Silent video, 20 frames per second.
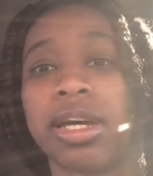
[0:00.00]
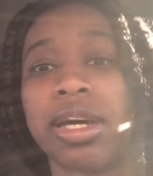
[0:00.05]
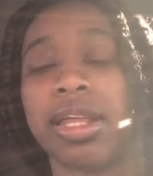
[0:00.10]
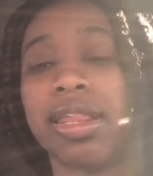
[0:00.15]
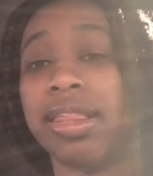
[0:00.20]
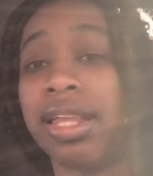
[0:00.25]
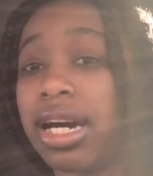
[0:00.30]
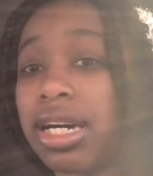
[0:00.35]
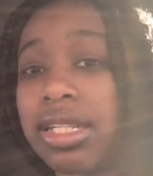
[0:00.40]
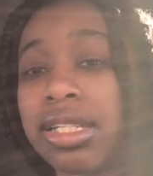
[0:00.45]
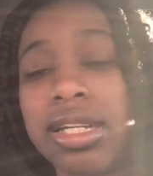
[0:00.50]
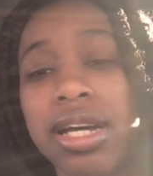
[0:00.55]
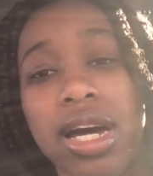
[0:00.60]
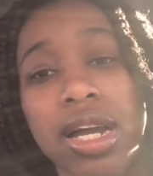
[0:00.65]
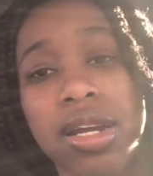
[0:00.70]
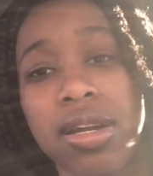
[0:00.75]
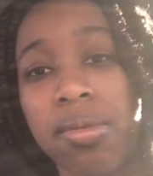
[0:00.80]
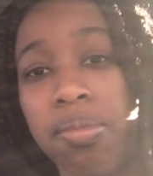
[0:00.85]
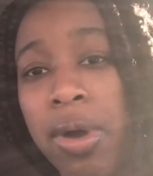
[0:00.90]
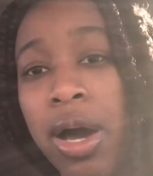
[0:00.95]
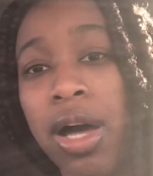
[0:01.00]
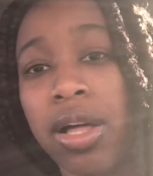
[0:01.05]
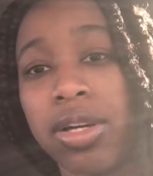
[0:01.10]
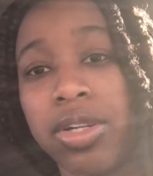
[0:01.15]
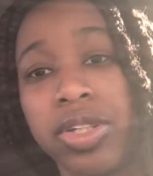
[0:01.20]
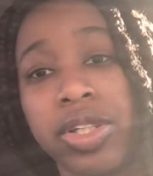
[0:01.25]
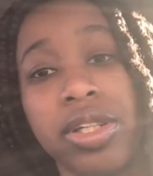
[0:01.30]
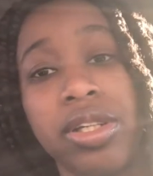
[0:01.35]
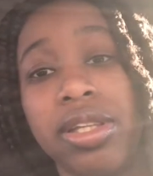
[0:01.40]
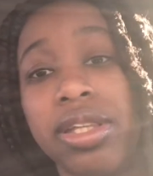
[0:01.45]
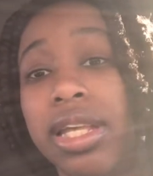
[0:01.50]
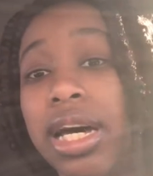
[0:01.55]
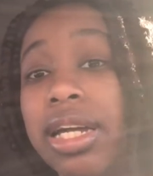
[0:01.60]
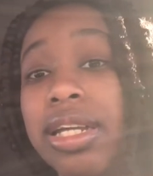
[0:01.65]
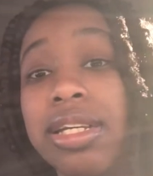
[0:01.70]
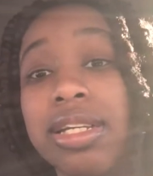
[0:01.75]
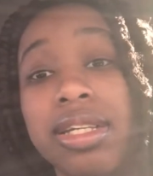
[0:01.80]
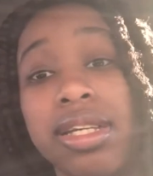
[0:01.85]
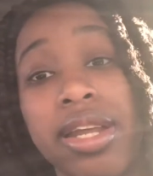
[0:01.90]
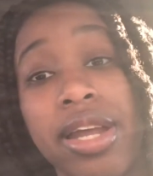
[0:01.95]
That's not an apology. That
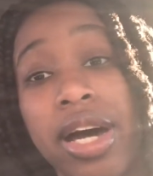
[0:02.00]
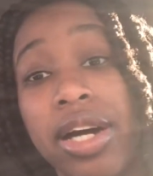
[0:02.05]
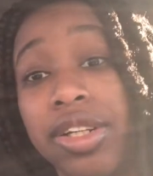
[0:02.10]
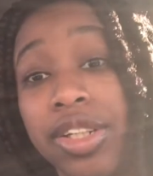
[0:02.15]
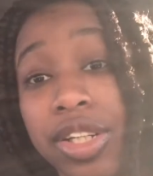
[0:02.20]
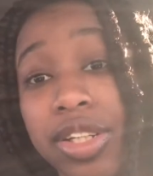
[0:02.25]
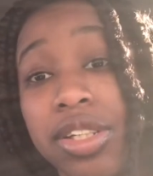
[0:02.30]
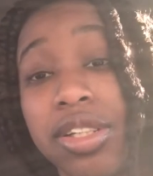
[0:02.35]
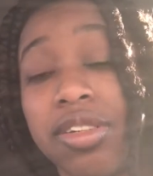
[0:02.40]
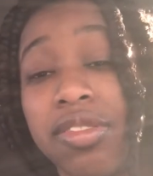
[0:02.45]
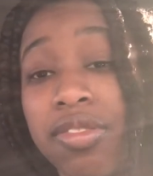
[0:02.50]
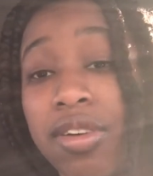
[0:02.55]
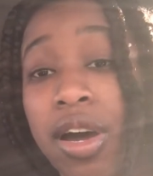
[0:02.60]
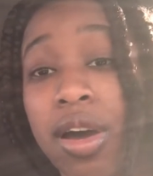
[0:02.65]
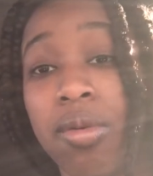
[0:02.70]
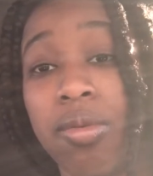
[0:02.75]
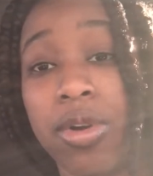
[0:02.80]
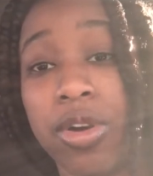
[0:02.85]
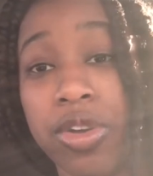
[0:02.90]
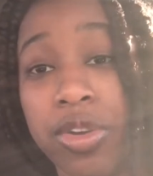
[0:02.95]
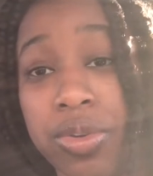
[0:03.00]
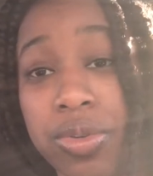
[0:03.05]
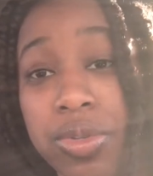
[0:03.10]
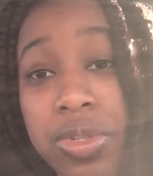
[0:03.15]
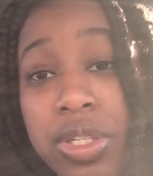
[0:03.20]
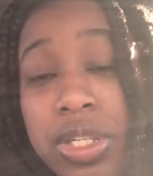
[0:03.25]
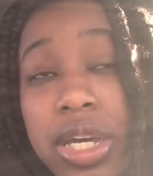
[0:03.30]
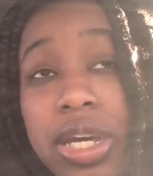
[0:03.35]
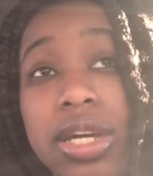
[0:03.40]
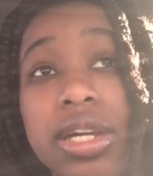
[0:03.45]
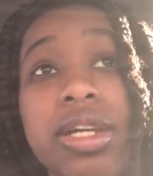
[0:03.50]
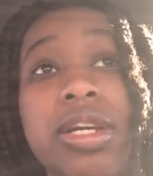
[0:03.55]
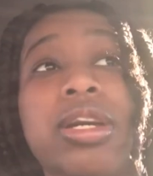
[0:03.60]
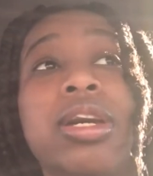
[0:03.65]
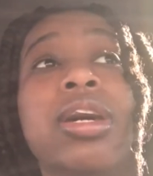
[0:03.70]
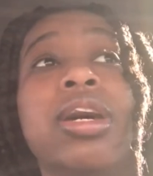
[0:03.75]
does not justify what you said.